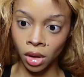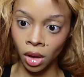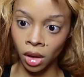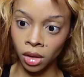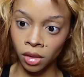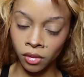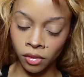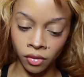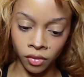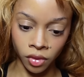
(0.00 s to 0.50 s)
How
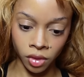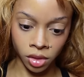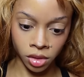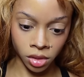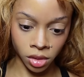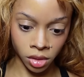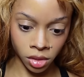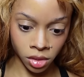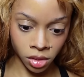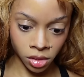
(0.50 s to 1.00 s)
do you even fix
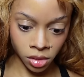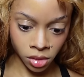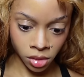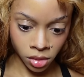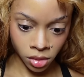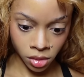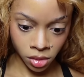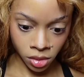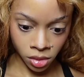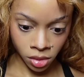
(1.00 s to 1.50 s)
this?
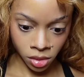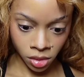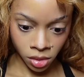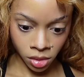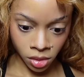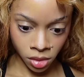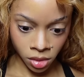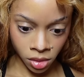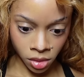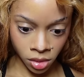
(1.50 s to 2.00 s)

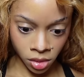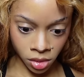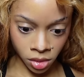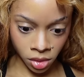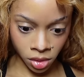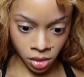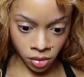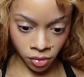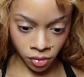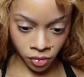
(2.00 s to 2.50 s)
Is
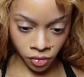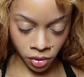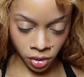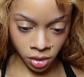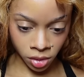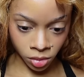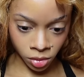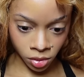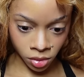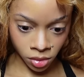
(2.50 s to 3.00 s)
this even
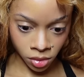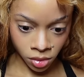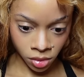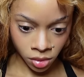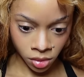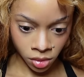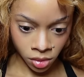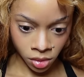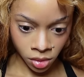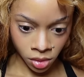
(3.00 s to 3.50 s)
fixable?
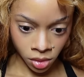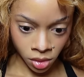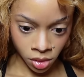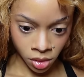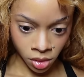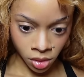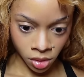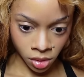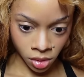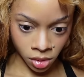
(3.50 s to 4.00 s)

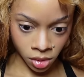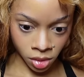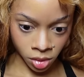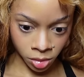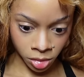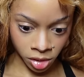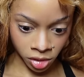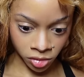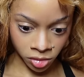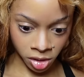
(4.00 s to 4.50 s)
This is
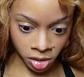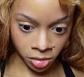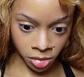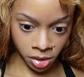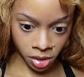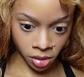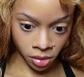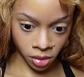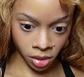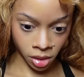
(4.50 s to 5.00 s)
above my
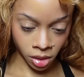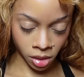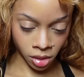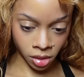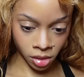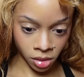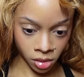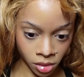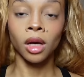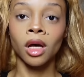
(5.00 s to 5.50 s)
pay
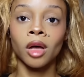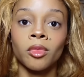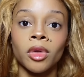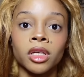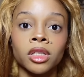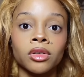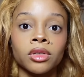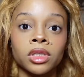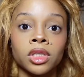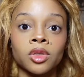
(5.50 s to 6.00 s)
grade. Um, I'll
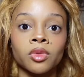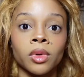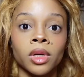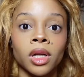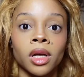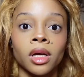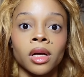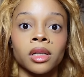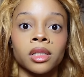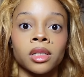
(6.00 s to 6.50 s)
use this when
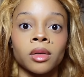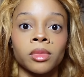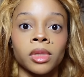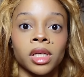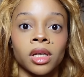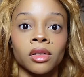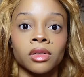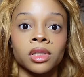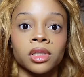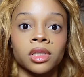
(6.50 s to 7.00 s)
uh,
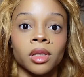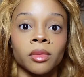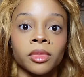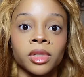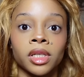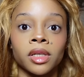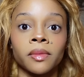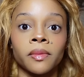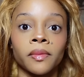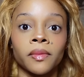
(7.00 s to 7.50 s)
something else is
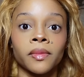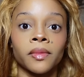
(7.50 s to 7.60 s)
empty.